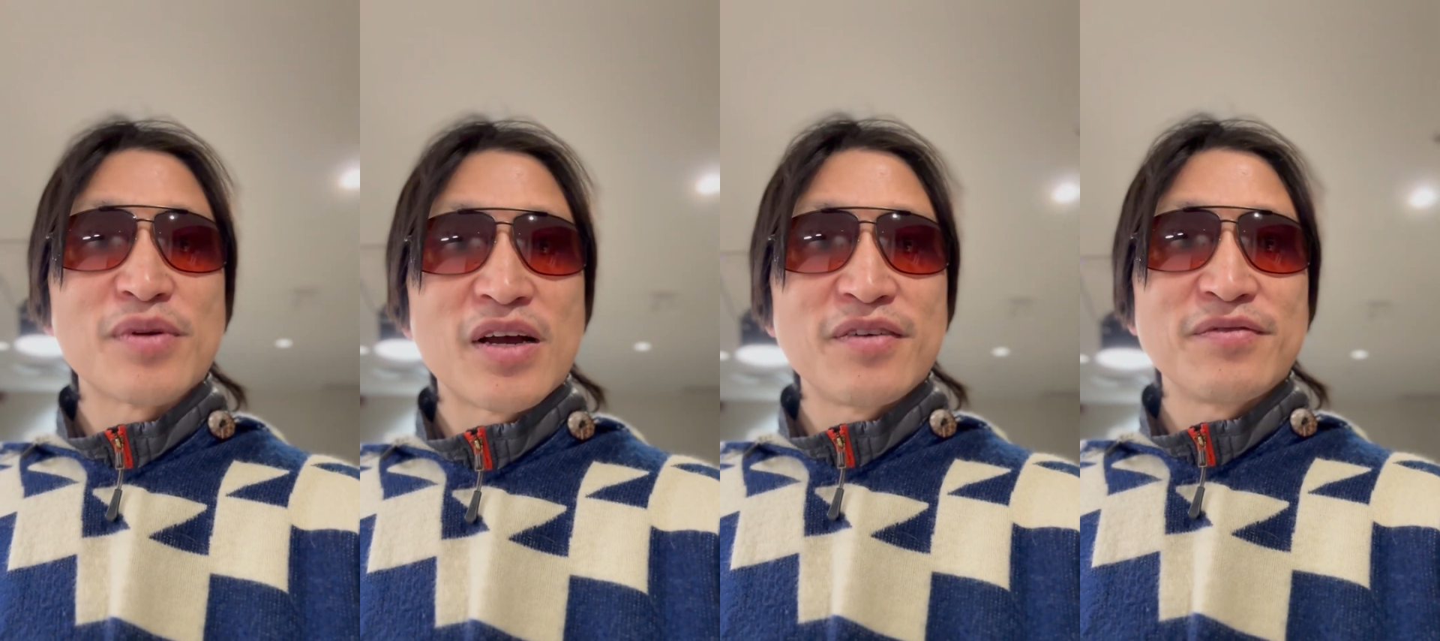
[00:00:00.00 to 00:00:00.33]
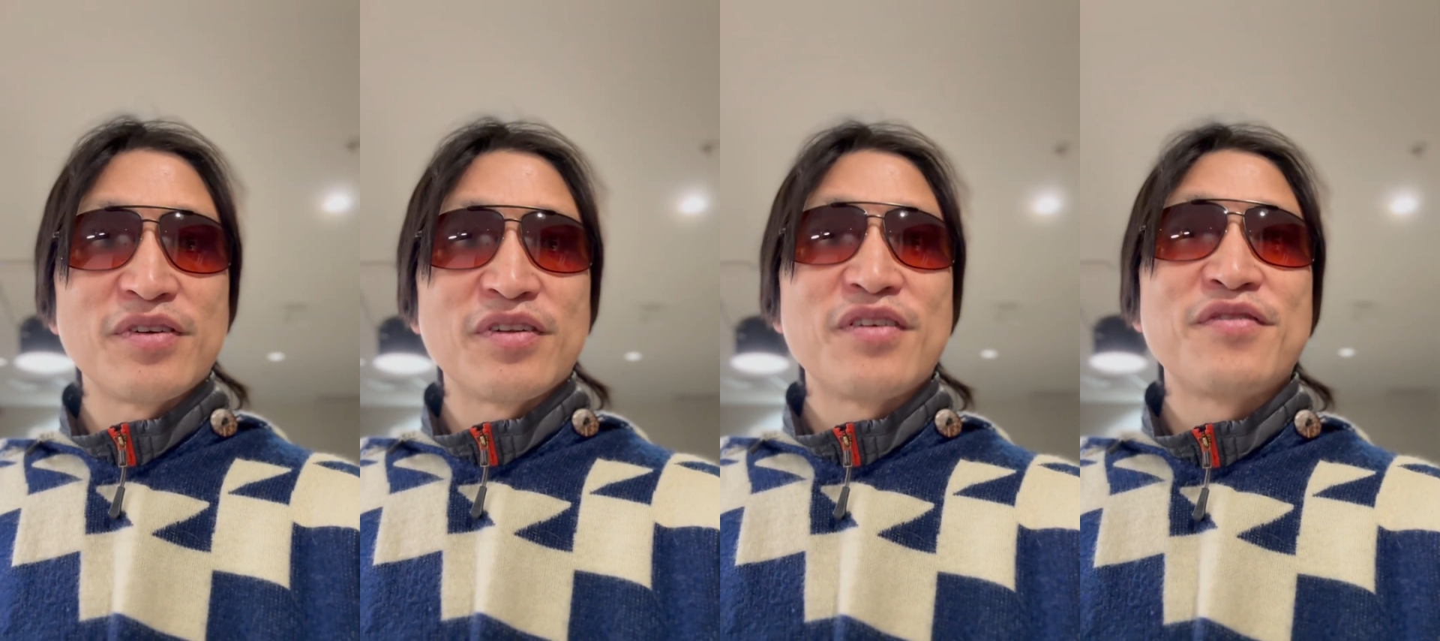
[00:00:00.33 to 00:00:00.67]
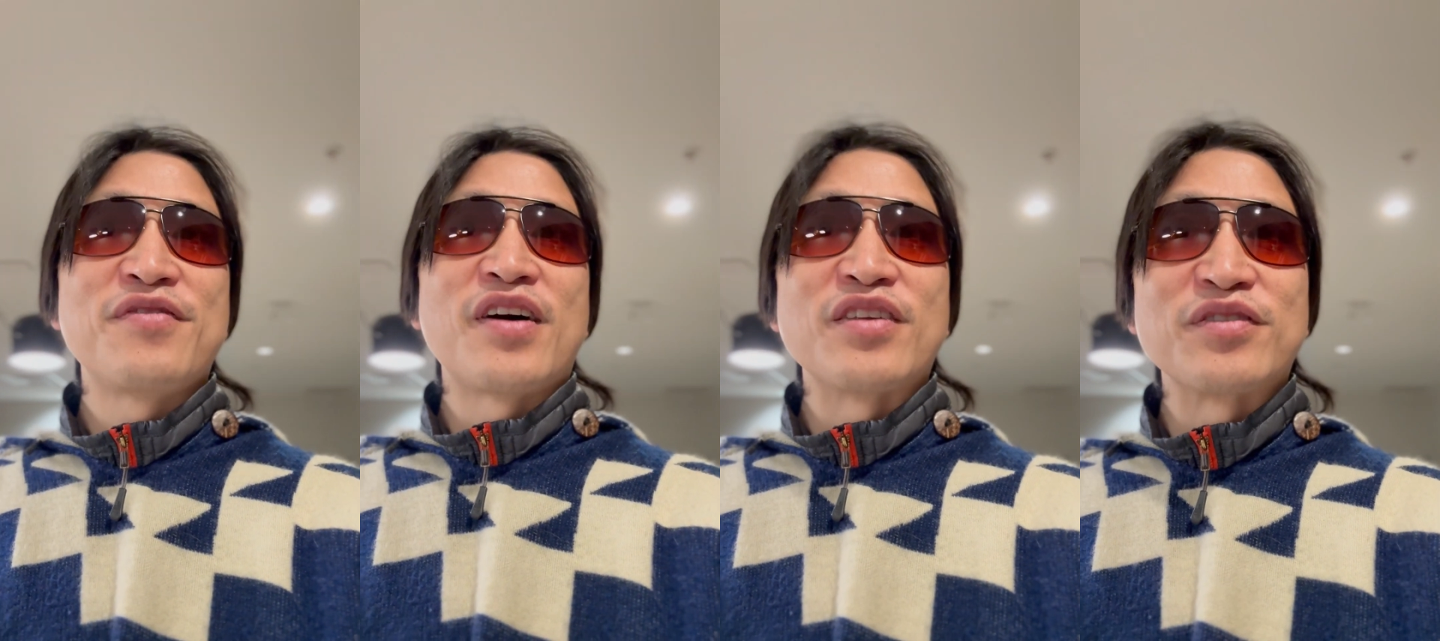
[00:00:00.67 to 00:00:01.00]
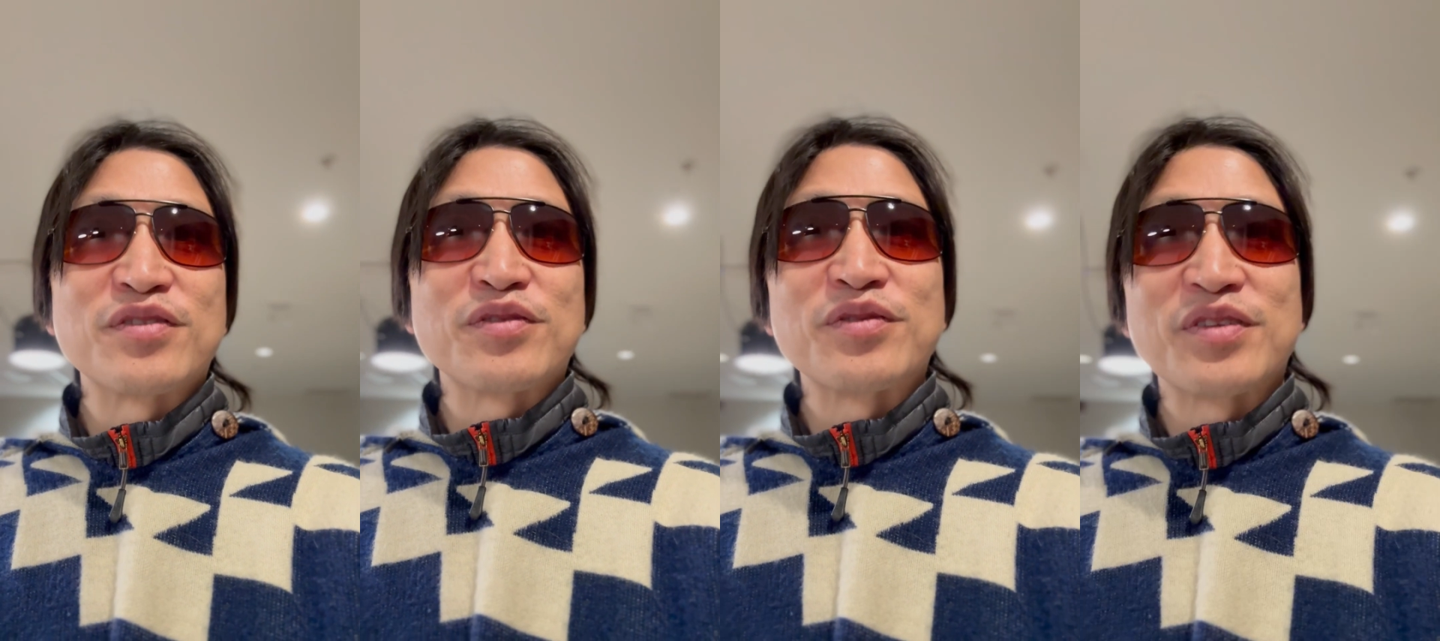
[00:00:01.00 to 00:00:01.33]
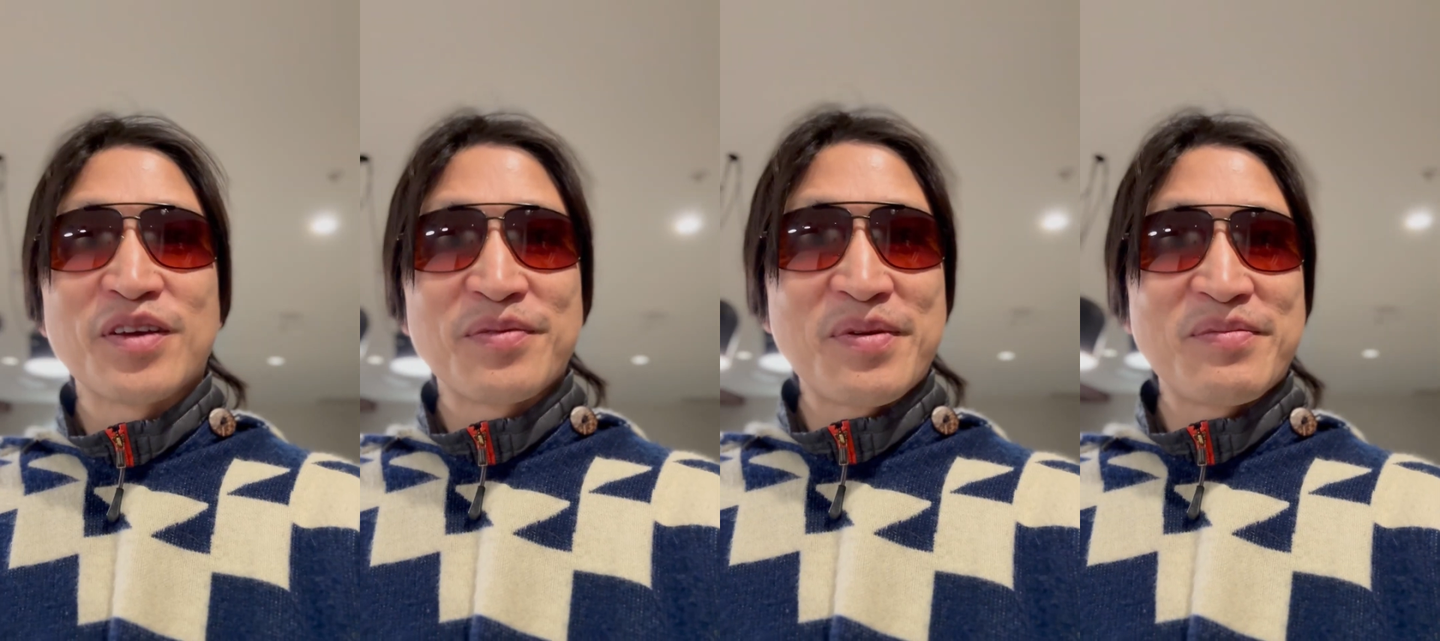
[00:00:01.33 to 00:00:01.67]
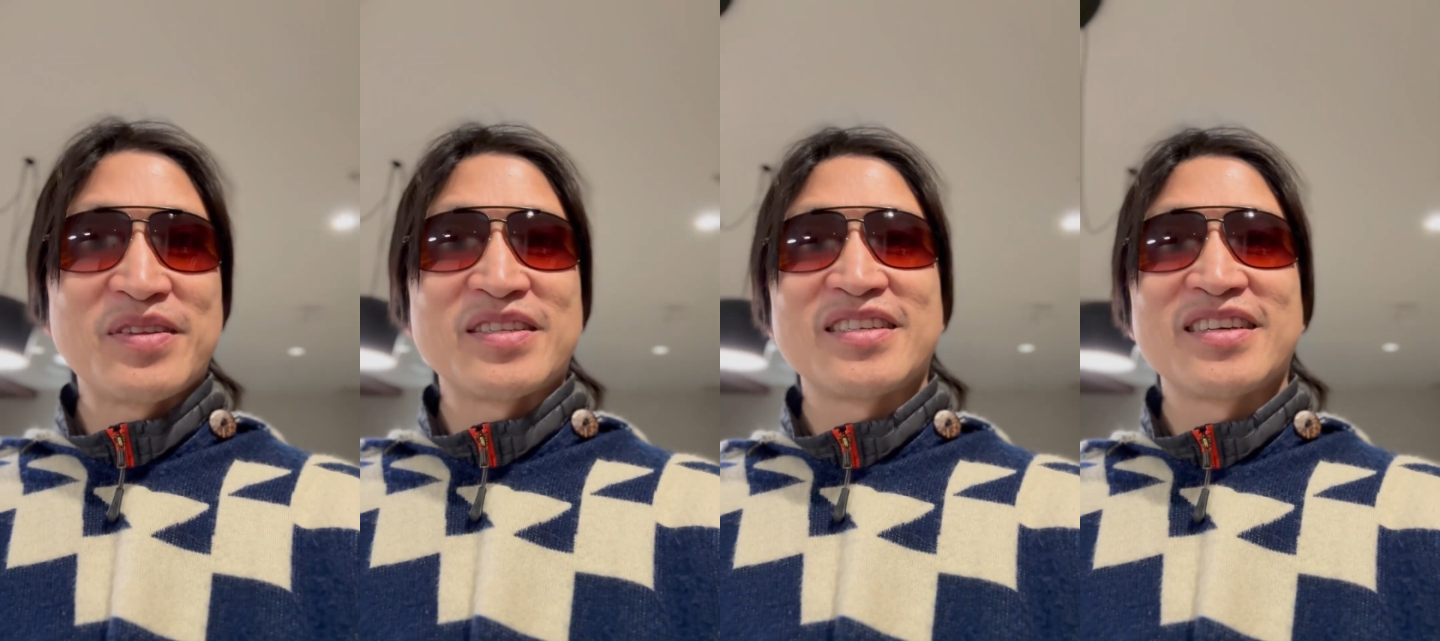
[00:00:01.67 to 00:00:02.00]
helpful, following through with the
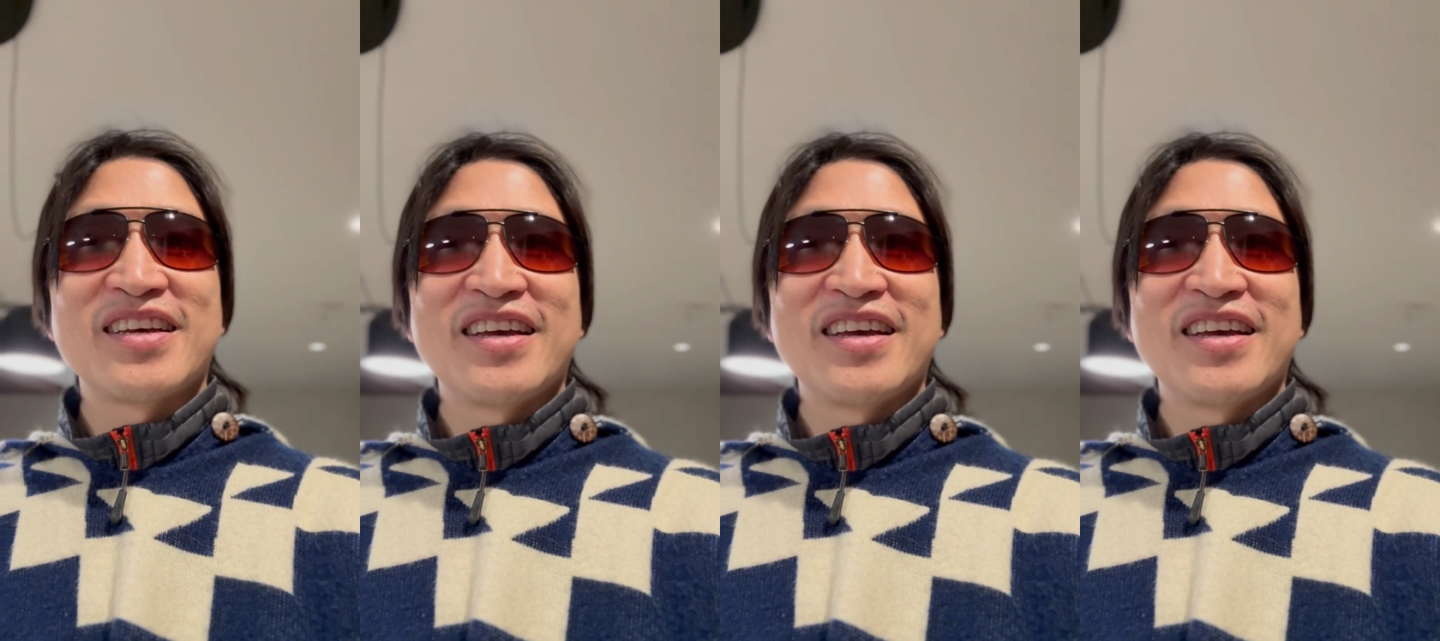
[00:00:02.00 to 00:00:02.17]
commitments.